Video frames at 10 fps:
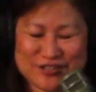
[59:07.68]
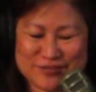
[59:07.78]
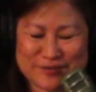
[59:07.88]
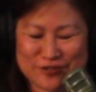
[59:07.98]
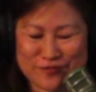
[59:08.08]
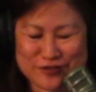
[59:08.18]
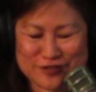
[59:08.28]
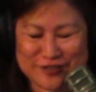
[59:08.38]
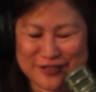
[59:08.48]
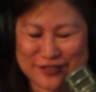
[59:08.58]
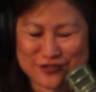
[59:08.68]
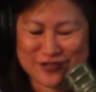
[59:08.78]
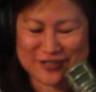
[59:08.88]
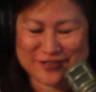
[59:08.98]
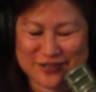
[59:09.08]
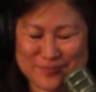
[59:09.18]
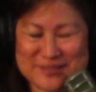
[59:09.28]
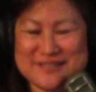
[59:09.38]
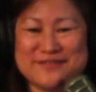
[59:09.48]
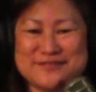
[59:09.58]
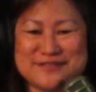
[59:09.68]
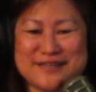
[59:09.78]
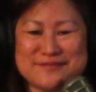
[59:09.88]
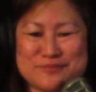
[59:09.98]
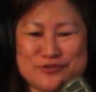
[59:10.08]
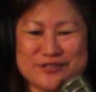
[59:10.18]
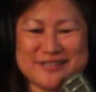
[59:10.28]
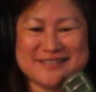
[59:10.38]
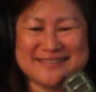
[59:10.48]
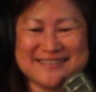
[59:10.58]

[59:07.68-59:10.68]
switch over to the electronic copy. Save some trees.